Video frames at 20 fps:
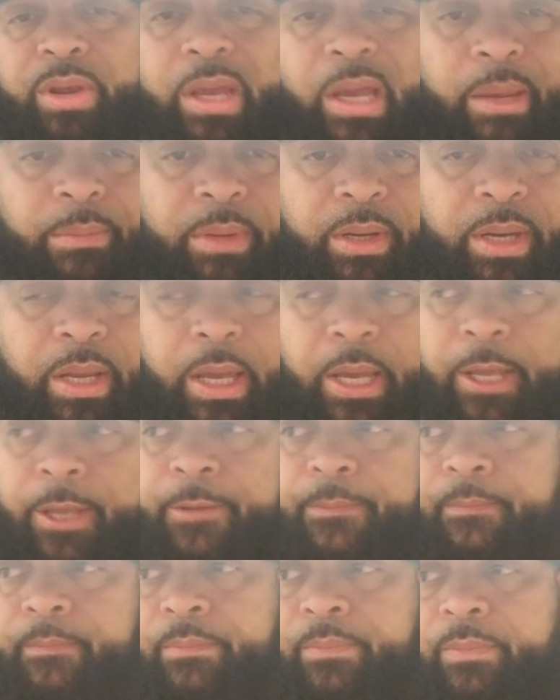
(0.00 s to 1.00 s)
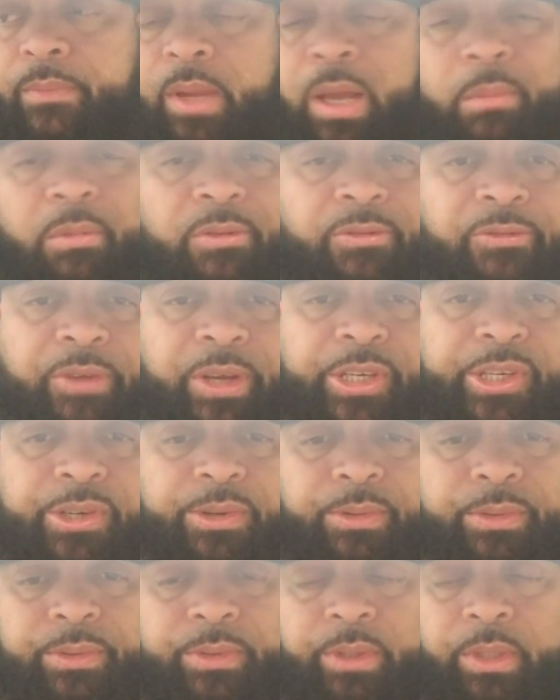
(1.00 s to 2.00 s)
came today. I'm
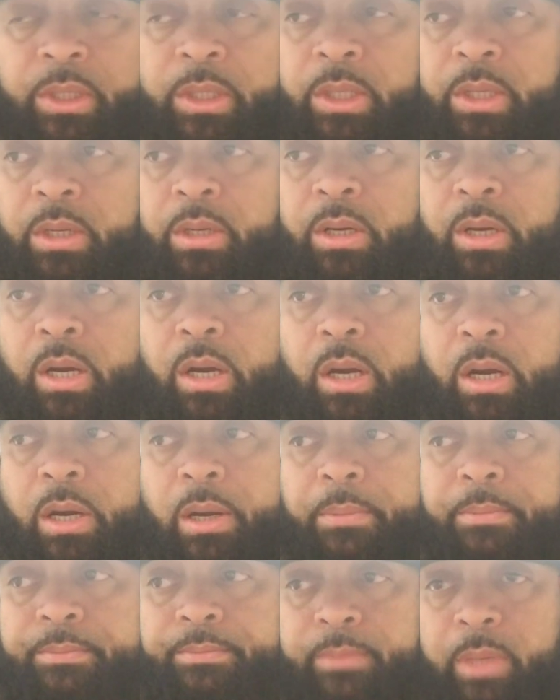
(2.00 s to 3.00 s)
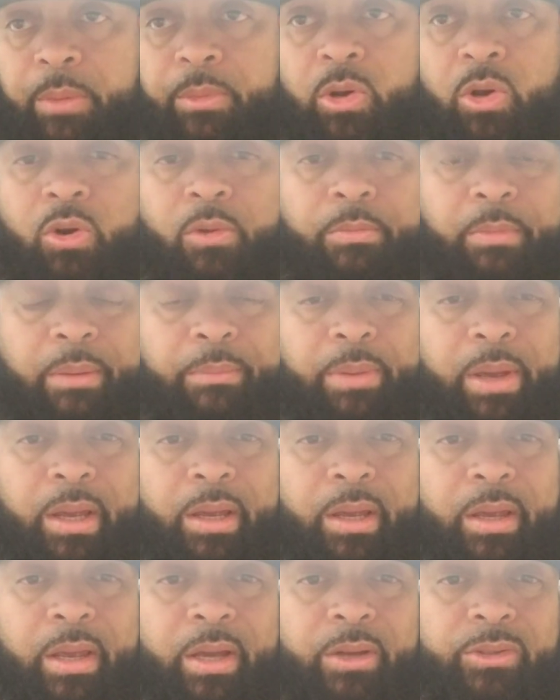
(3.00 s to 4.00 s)
official. I'm going to go open my bank
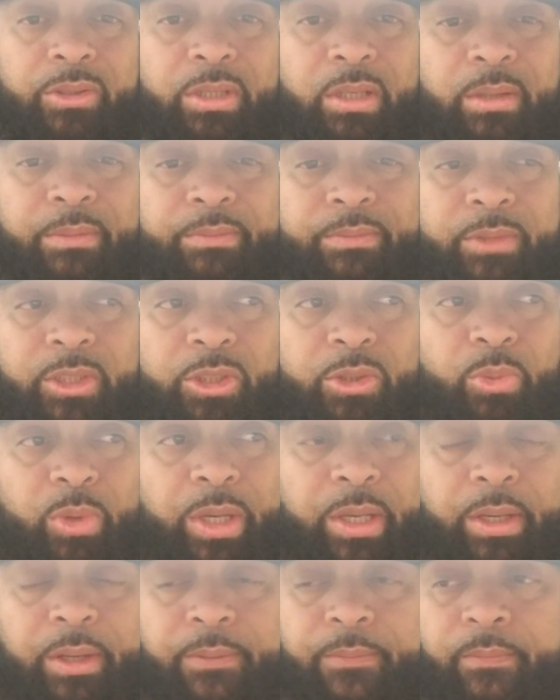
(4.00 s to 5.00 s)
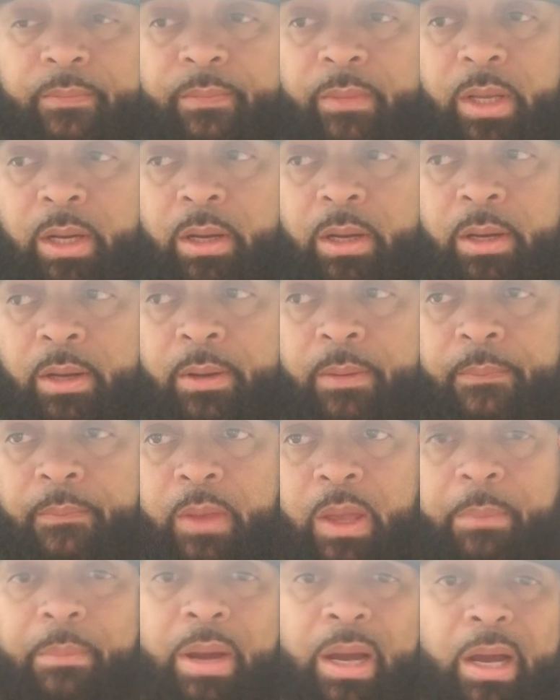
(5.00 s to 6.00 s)
accounts up this week.
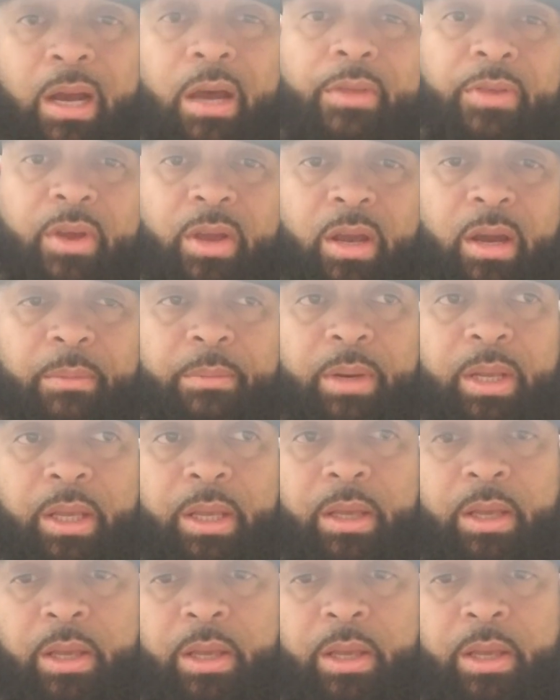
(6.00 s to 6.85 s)
And my other company